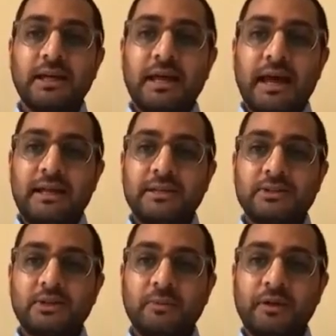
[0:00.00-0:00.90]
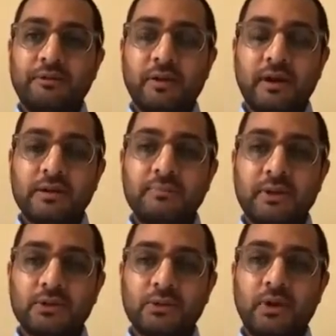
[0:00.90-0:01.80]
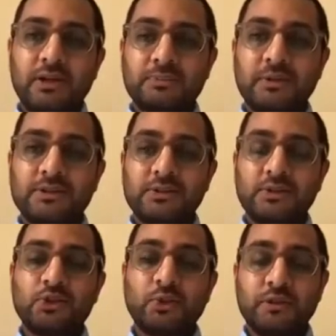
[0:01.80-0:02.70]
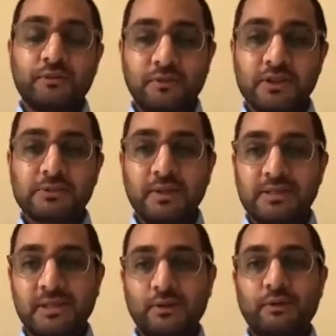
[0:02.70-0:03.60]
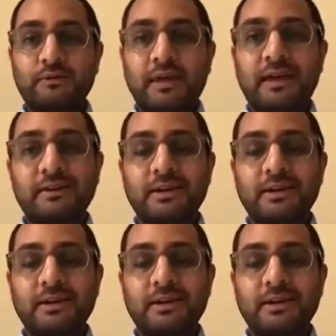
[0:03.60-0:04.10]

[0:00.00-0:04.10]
And so my friend and mentor asked me to join the first meeting of that